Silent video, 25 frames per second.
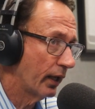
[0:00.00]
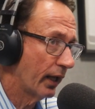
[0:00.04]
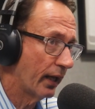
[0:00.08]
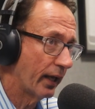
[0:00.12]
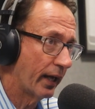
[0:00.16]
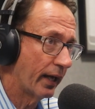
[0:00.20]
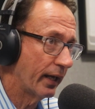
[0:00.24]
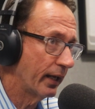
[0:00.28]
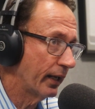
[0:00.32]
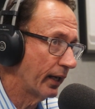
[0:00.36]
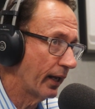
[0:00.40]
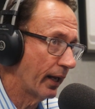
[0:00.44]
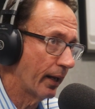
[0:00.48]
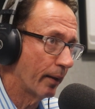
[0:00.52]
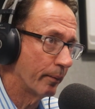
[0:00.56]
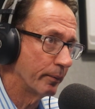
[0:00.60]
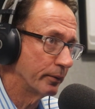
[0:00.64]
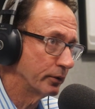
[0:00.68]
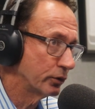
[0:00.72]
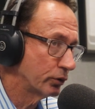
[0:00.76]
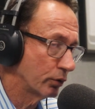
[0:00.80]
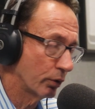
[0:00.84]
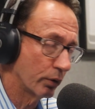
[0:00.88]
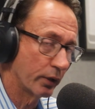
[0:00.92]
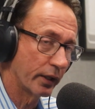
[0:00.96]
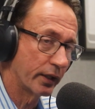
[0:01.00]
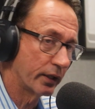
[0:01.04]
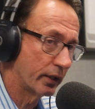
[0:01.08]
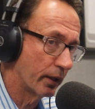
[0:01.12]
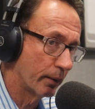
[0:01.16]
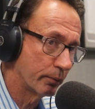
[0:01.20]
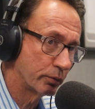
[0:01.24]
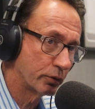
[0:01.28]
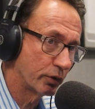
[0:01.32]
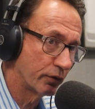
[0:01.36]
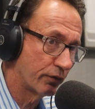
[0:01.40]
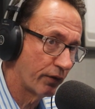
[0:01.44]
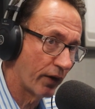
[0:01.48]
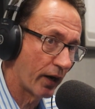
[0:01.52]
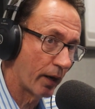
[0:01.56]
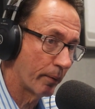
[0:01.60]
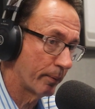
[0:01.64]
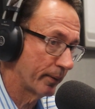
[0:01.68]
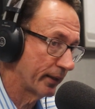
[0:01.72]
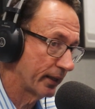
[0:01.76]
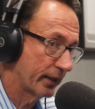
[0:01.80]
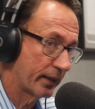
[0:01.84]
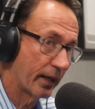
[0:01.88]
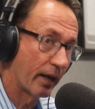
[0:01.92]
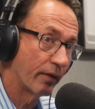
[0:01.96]
A&M is certainly a dumpster fire
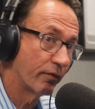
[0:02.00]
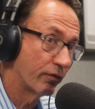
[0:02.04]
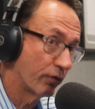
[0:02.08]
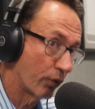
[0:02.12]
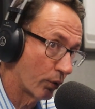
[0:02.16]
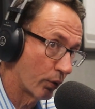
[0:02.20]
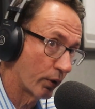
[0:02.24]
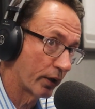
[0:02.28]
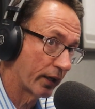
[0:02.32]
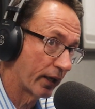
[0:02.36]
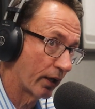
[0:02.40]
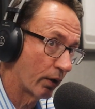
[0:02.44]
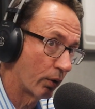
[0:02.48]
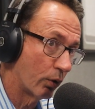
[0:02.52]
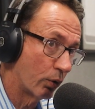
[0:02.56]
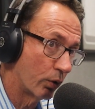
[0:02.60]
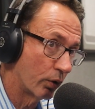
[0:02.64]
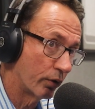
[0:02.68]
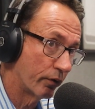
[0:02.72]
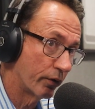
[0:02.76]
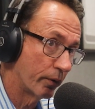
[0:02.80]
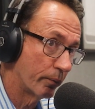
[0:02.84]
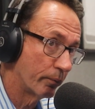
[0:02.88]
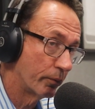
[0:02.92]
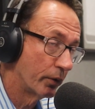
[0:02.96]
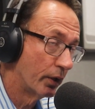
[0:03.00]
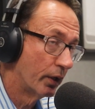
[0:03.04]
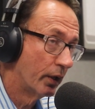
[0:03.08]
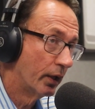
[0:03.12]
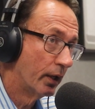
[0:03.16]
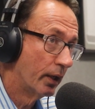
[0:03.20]
by the time Florida got a hold of them.